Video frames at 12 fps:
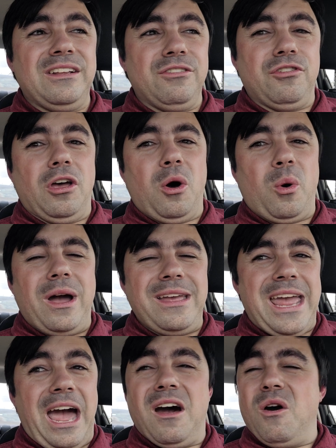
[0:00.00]
So,
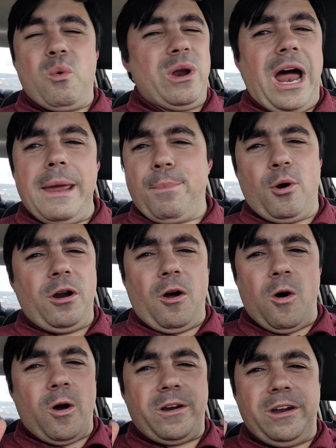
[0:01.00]
yeah, when I put
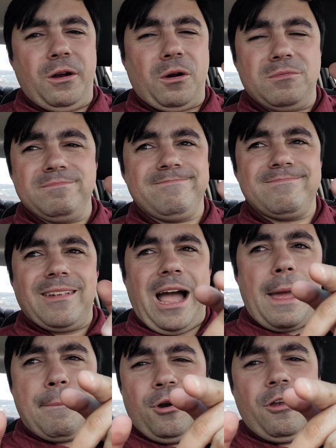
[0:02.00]
on here,
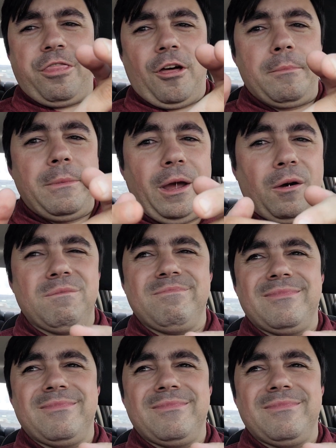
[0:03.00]
I put a thumbnail.